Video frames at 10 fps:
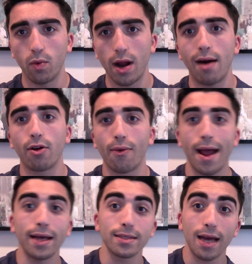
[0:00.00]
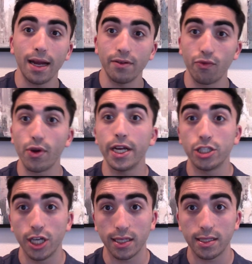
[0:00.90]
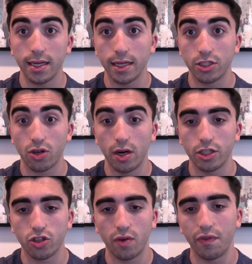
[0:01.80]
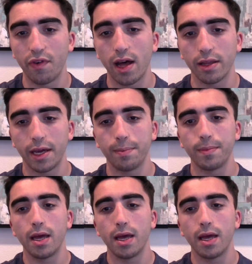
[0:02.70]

where Alcaraz kind of readjusted and started serving volleying.